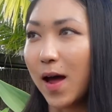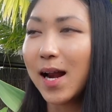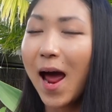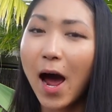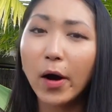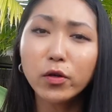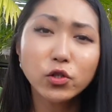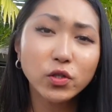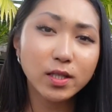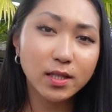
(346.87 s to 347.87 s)
In fact,
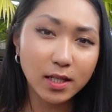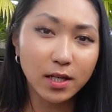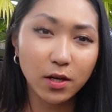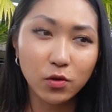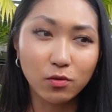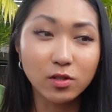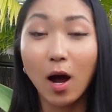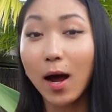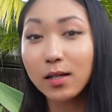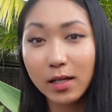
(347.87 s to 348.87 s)
how you should see
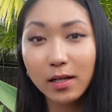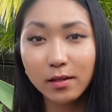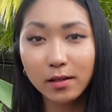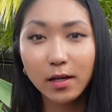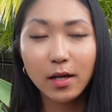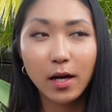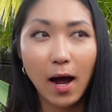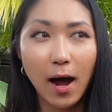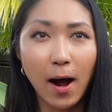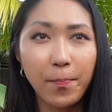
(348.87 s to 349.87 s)
your dieting,
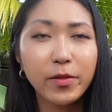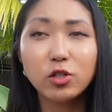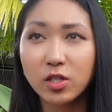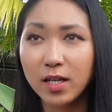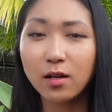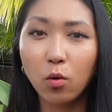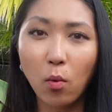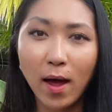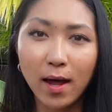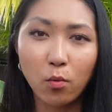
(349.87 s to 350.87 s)
you should
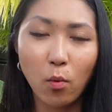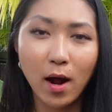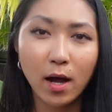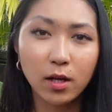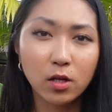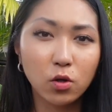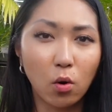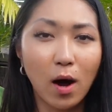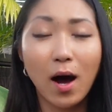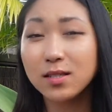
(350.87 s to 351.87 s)
see it in a way where
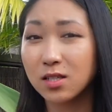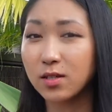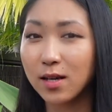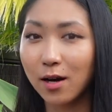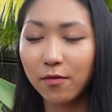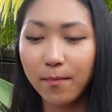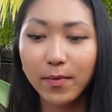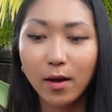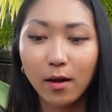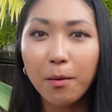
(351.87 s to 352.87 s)
you're asking
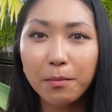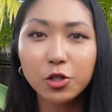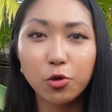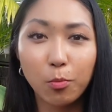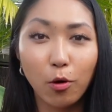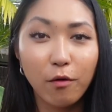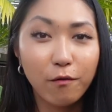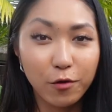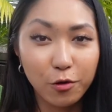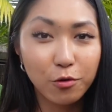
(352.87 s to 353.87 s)
yourself, you know, how much
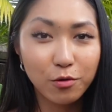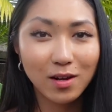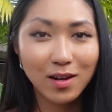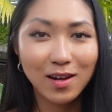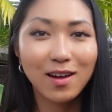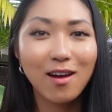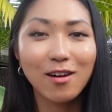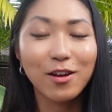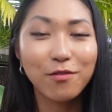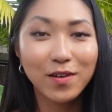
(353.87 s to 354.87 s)
more food
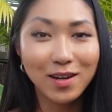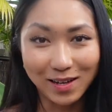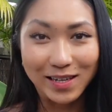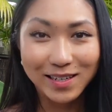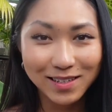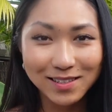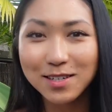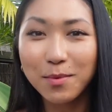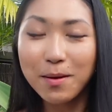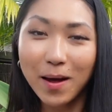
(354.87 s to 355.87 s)
can I fit
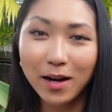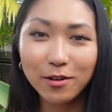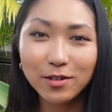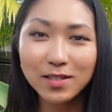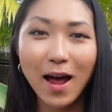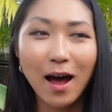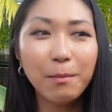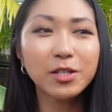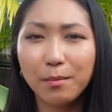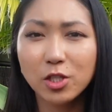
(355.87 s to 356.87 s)
in to my
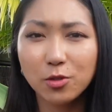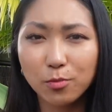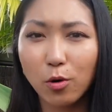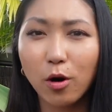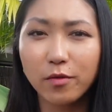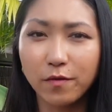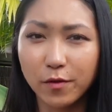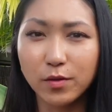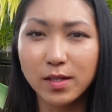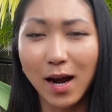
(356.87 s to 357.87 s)
macros? How much
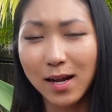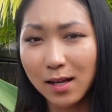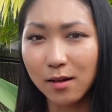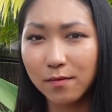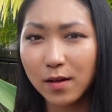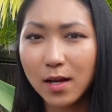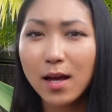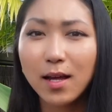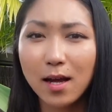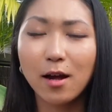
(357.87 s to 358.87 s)
more of the foods that I
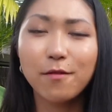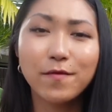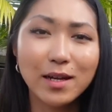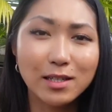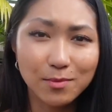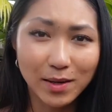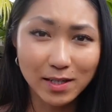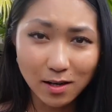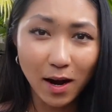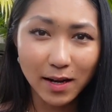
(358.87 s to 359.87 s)
love can I fit
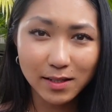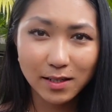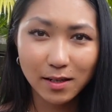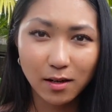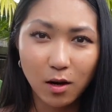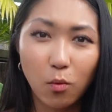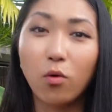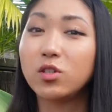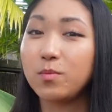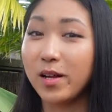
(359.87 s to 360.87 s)
into my diet
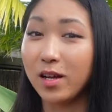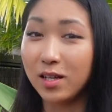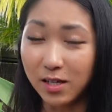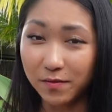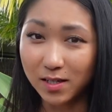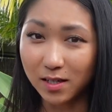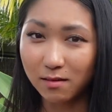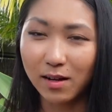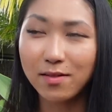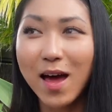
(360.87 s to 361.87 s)
whilst being in a
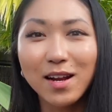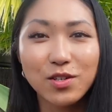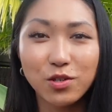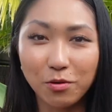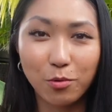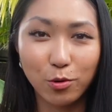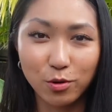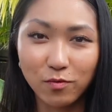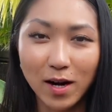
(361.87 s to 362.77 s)
deficit? Like, that is so